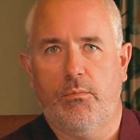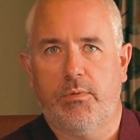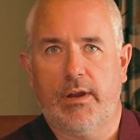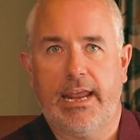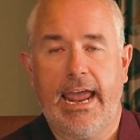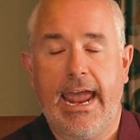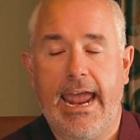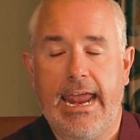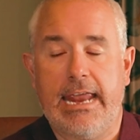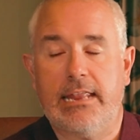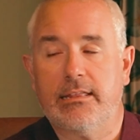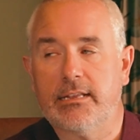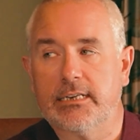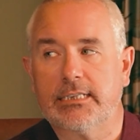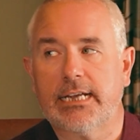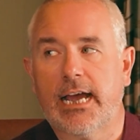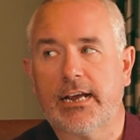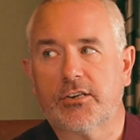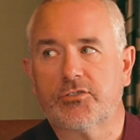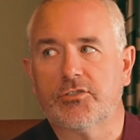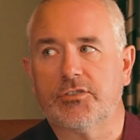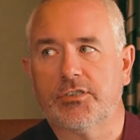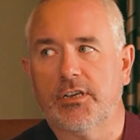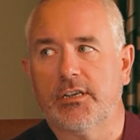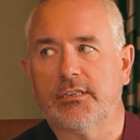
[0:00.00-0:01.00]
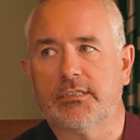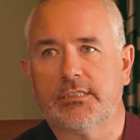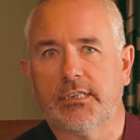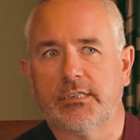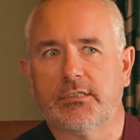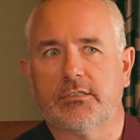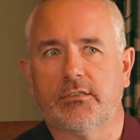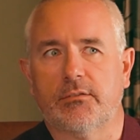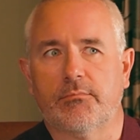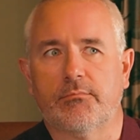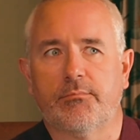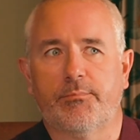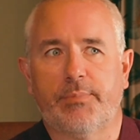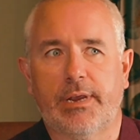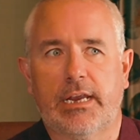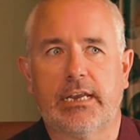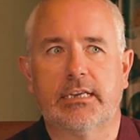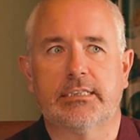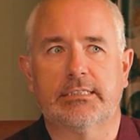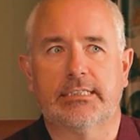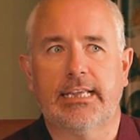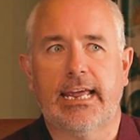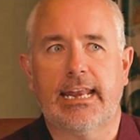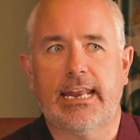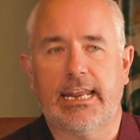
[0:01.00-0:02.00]
get in the tax return system,
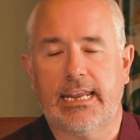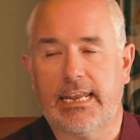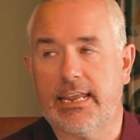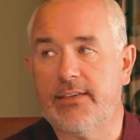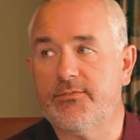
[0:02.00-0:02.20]
because then it